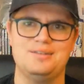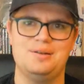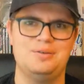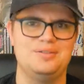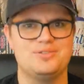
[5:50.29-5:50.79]

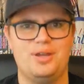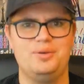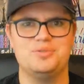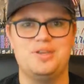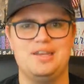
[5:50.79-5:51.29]
His son
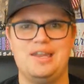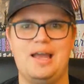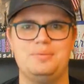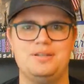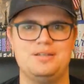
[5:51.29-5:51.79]
was
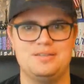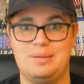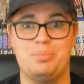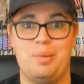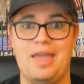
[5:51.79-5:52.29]
kidnapped and he's
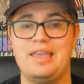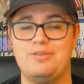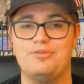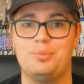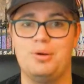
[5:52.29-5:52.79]
like
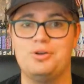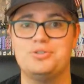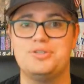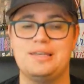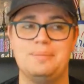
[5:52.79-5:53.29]
begging for
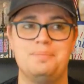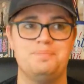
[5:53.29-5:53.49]
mercy.